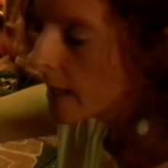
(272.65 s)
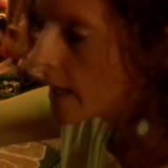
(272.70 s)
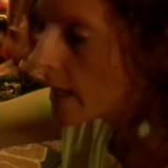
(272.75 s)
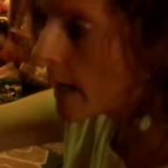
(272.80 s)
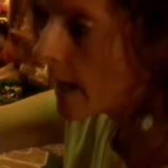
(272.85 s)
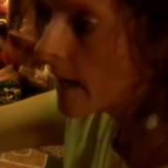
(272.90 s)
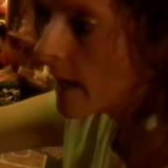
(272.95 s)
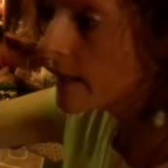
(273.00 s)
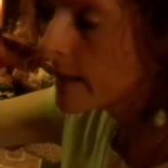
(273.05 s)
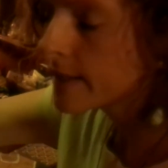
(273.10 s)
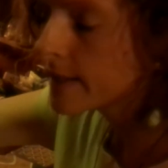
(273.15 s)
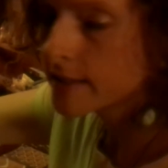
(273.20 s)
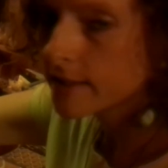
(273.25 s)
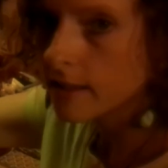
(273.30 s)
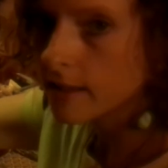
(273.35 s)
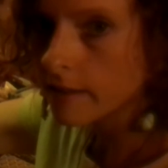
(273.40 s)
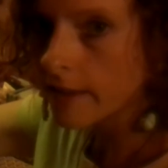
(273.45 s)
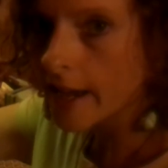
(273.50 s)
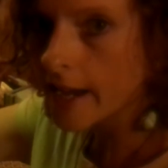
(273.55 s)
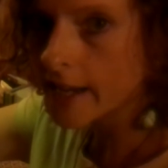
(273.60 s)
And it's the
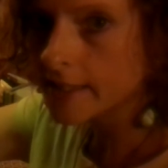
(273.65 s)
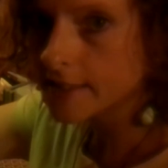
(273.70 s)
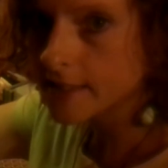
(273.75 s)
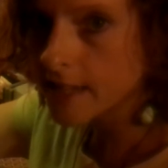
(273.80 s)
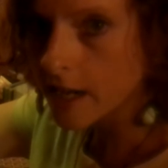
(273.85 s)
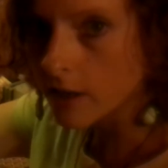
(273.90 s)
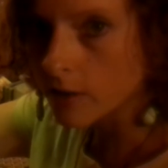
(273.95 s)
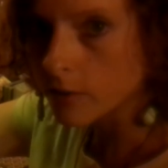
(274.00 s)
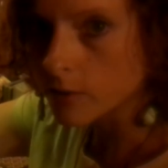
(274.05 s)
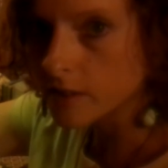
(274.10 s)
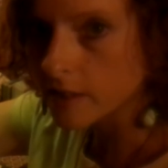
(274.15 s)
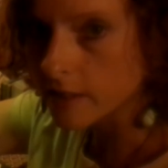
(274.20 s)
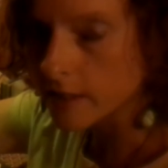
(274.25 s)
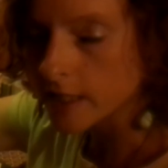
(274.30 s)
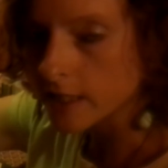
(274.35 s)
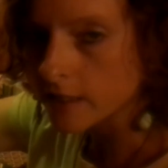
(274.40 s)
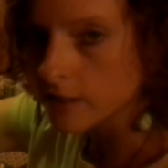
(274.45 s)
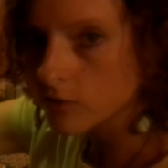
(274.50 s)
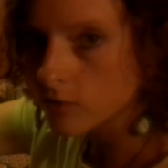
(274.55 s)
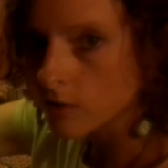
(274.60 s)
last house in the
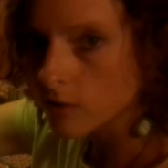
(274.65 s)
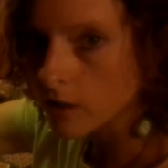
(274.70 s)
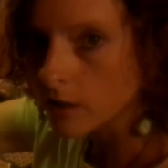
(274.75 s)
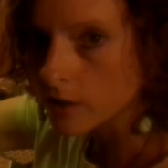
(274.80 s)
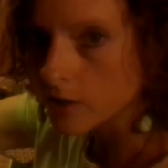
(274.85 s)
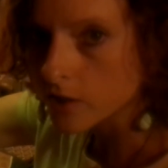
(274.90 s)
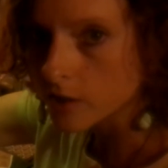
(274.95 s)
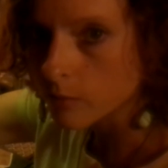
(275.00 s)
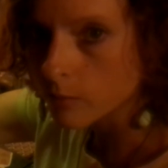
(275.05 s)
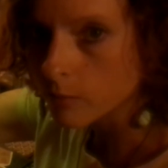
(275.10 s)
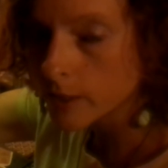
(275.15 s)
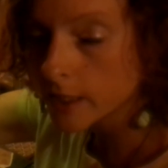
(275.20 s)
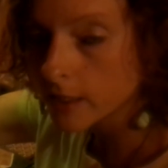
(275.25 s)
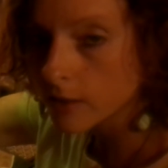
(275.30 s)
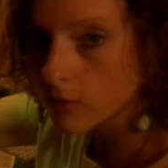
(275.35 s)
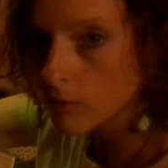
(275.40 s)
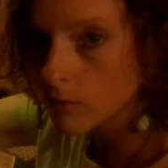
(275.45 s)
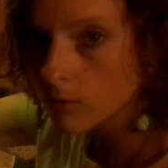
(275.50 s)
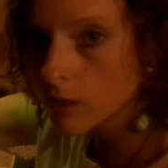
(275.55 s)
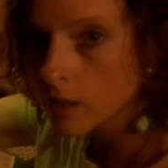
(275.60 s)
astrology
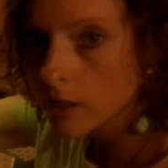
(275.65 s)
wheel,